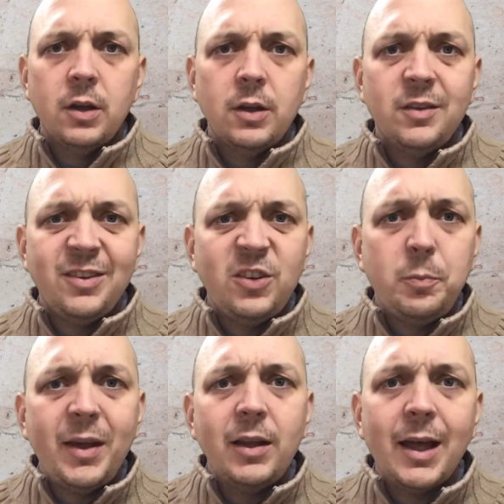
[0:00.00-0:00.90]
to
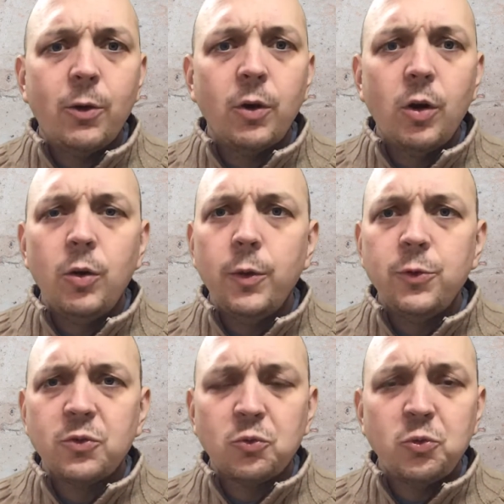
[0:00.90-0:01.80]
spell out all
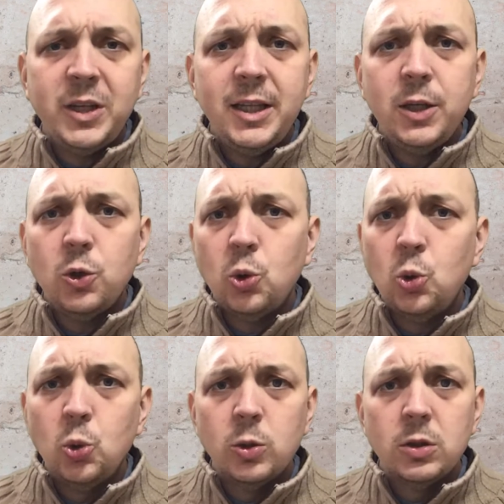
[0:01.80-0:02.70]
those really
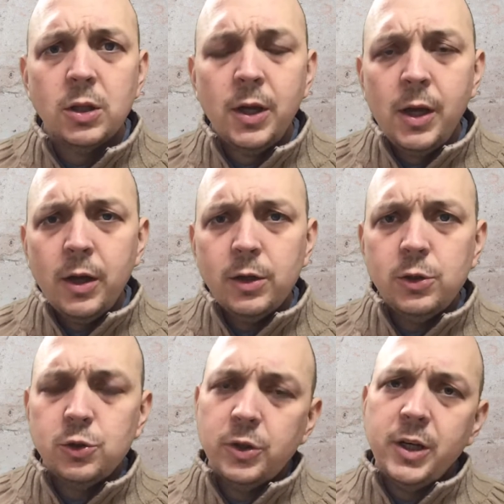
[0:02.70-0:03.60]
cool
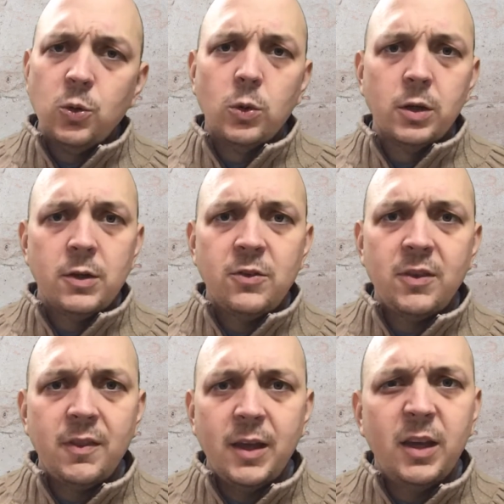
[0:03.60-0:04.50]
Greek words
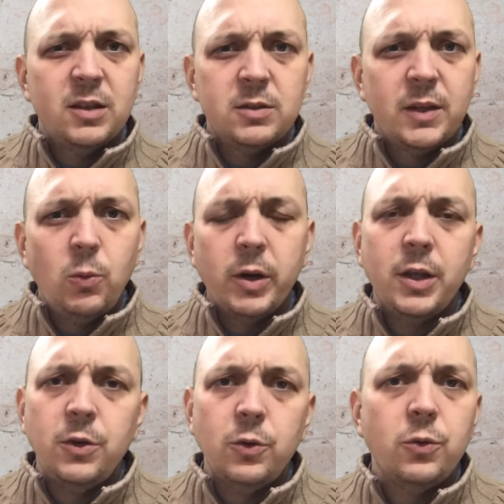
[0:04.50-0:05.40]
that they want to
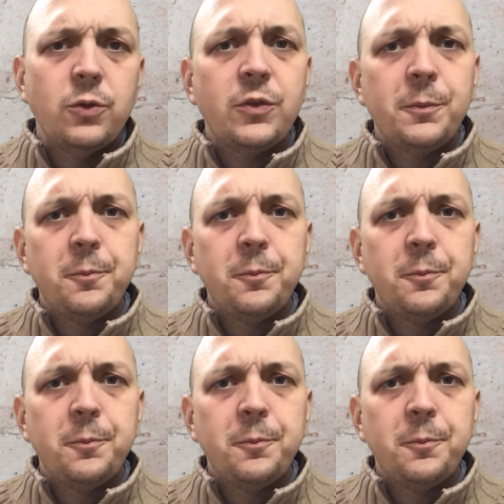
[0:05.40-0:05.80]
use.